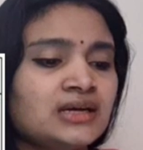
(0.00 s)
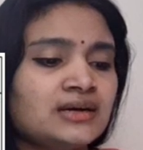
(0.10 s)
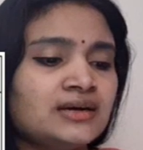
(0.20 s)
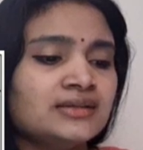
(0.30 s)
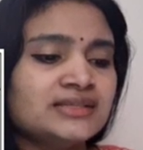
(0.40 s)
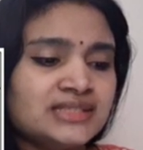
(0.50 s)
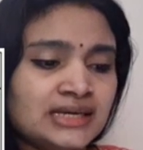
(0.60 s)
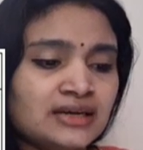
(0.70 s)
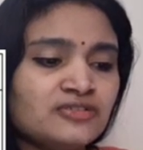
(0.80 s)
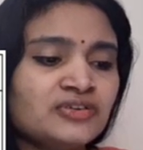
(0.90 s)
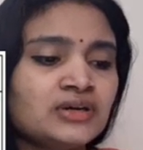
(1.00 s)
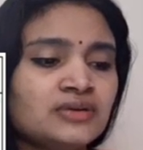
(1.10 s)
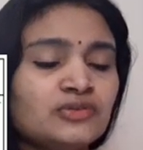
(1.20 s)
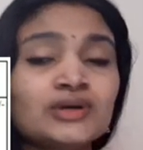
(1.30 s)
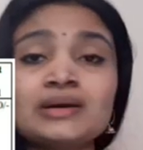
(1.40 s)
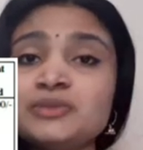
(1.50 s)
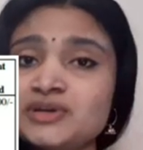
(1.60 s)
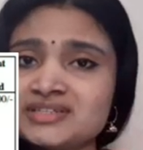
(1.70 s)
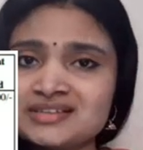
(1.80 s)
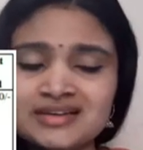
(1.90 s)
The JRF for
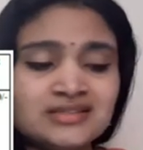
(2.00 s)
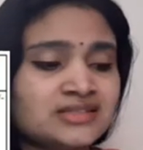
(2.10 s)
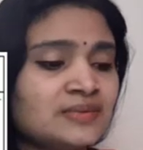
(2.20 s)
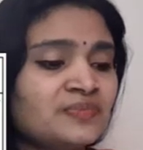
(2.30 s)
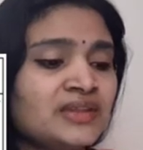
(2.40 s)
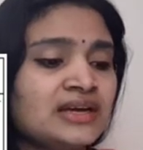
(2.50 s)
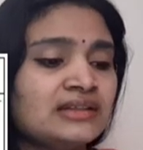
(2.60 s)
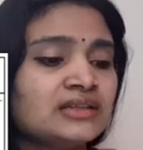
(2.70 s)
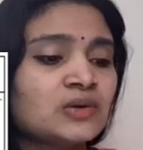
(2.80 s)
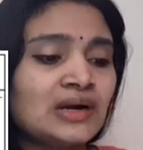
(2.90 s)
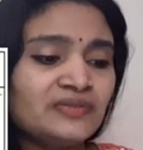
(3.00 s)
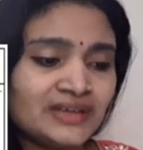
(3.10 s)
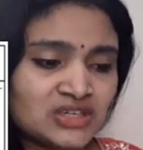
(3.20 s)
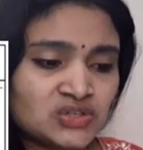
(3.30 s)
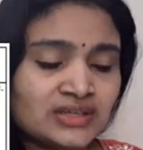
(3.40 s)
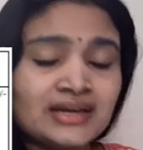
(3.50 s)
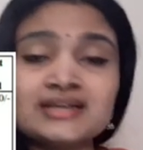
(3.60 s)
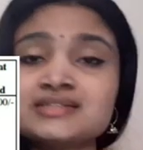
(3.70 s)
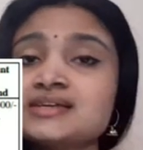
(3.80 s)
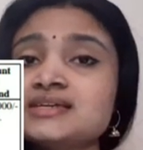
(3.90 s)
computer science, the qualification they are
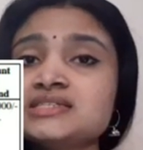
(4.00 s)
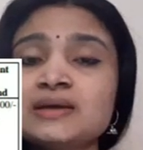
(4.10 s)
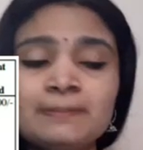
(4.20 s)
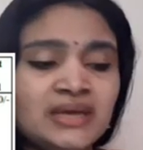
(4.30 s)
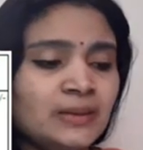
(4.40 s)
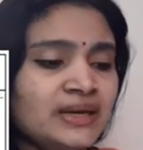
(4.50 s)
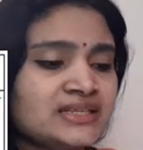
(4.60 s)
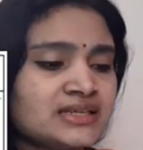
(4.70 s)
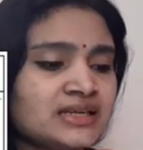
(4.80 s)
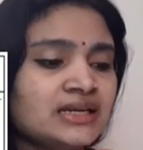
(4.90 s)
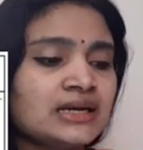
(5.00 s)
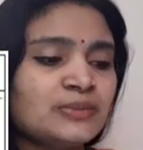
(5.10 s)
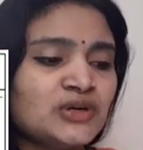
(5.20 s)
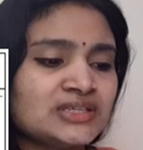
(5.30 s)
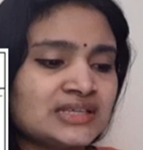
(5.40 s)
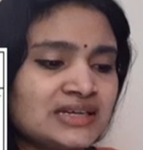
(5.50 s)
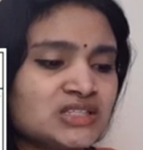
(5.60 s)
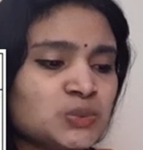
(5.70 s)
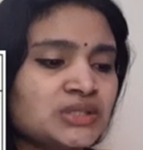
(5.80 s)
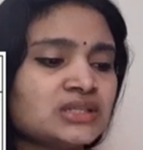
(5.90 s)
asking is BBTech in computer
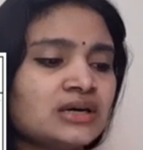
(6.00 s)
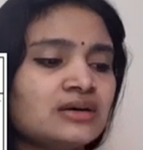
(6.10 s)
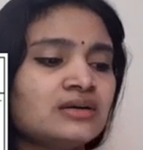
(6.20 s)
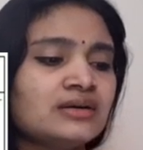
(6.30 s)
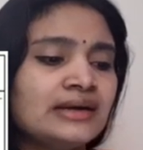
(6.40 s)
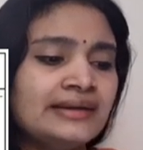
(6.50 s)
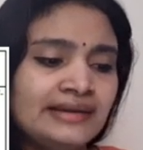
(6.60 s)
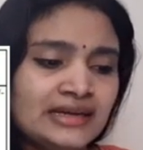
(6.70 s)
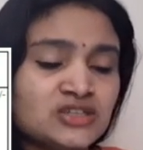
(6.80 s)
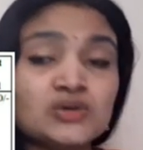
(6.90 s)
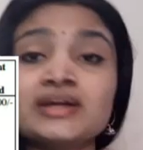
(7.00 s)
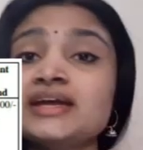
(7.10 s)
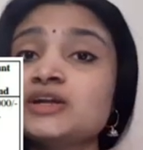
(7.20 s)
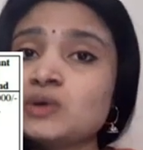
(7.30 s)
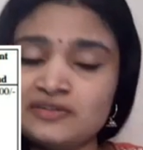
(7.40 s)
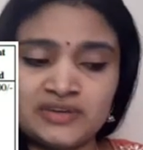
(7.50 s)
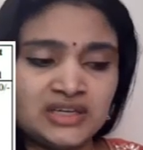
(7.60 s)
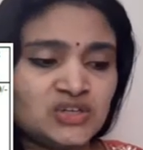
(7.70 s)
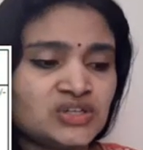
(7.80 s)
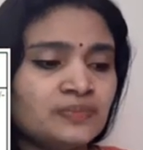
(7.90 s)
science with NET or GATE
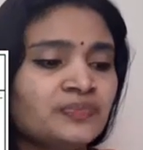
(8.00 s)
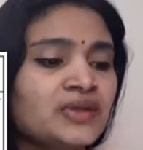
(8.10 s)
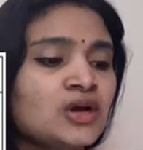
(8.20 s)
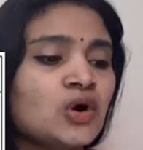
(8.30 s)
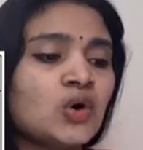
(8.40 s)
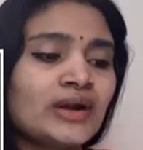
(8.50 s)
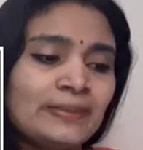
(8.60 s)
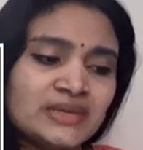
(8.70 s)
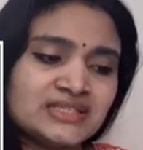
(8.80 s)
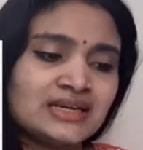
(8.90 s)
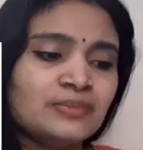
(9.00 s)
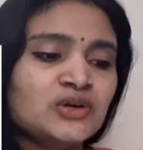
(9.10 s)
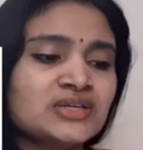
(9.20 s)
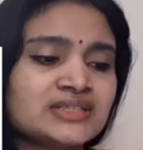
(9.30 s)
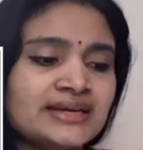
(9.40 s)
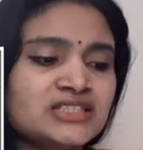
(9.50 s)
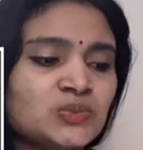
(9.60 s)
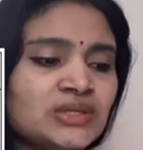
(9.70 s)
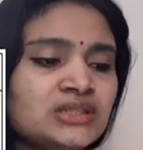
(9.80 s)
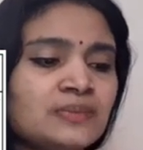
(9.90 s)
qualification, or MSc computer science
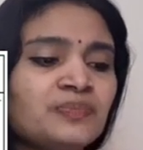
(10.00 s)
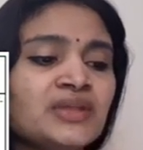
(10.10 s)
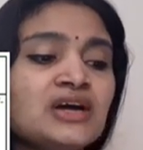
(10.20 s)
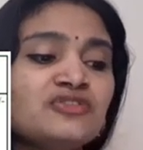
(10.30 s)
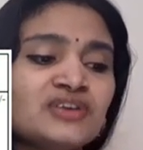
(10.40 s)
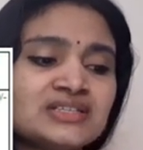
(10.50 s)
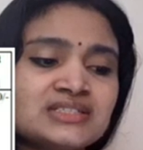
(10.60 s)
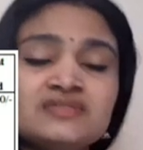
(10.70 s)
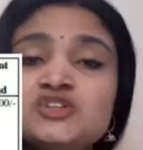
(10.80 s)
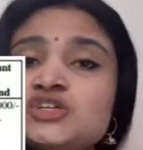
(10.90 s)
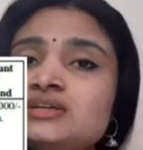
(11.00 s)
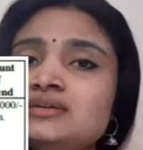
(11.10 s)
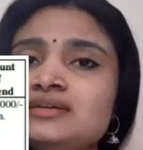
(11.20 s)
with first division